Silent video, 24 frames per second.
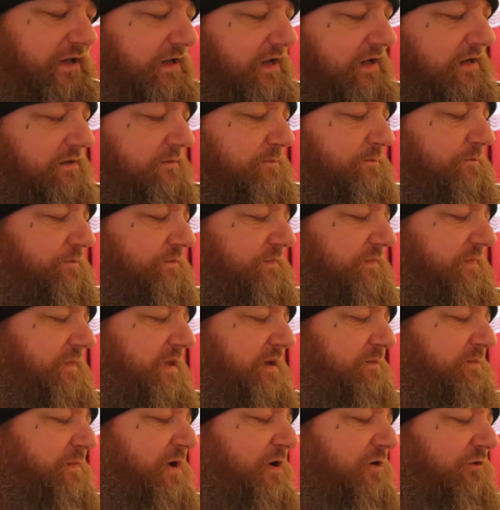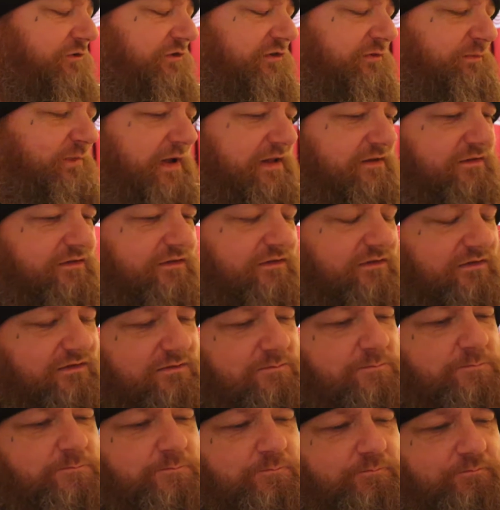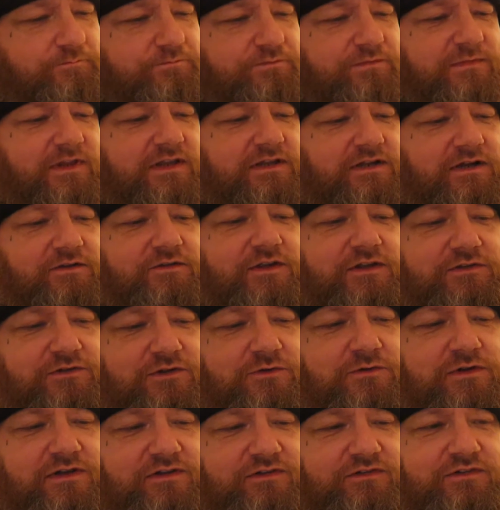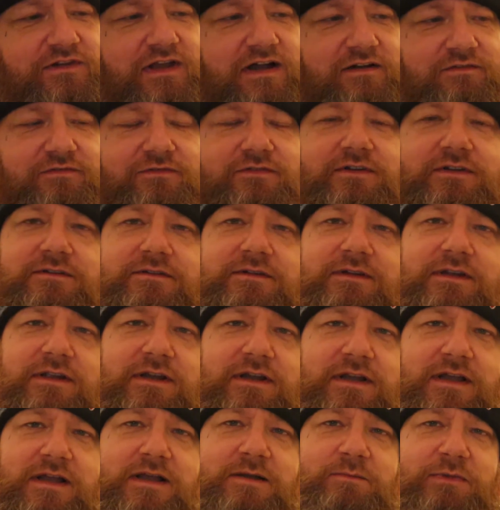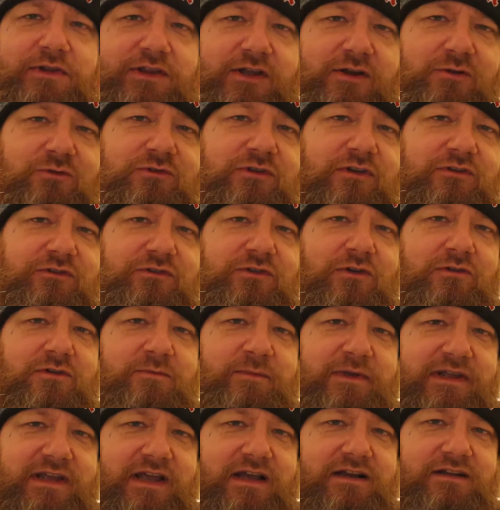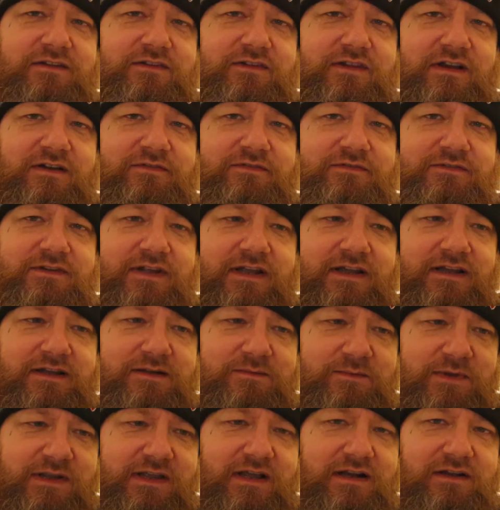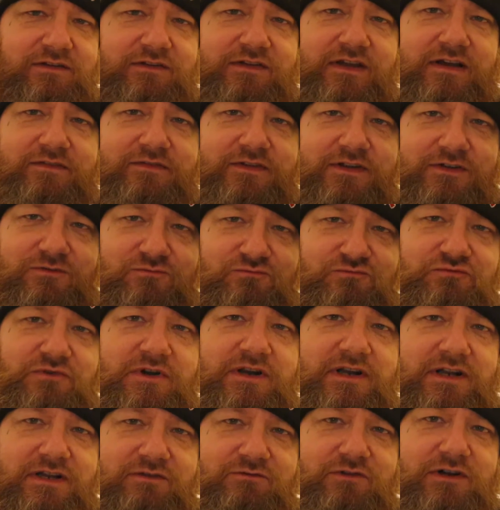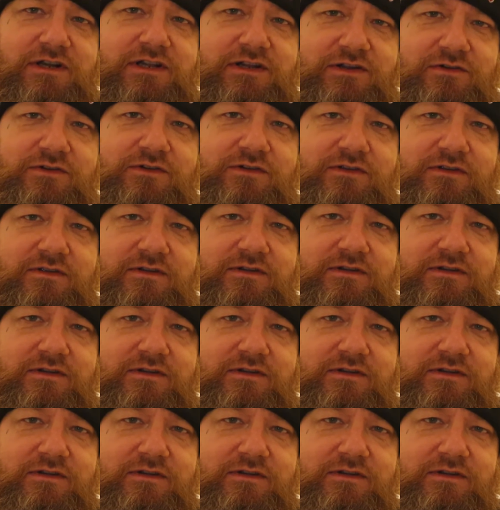Again, Marks and Spencer's, you know, they do this stuff, but they also stock the McKellar stuff. Now, McKellar stuff is really, really good.